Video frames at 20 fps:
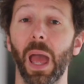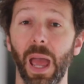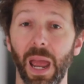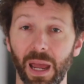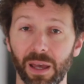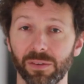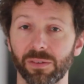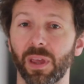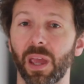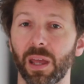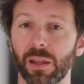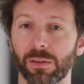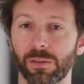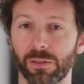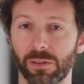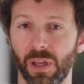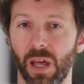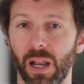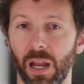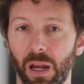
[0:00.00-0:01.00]
As can
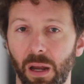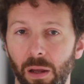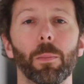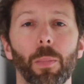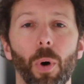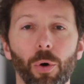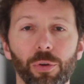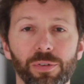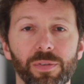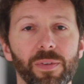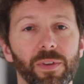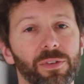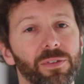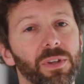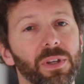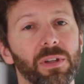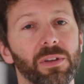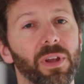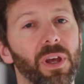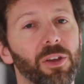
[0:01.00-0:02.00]
setting. Most of this
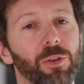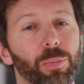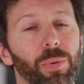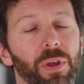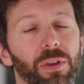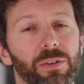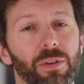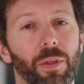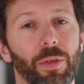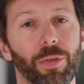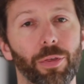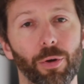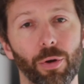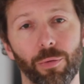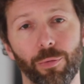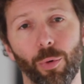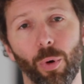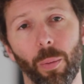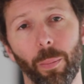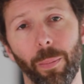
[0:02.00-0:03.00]
scene takes place in the
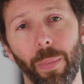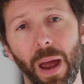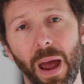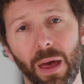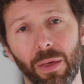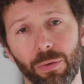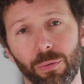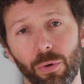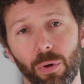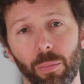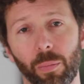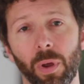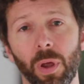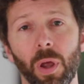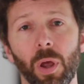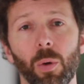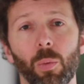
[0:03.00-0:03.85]
third floor bathroom,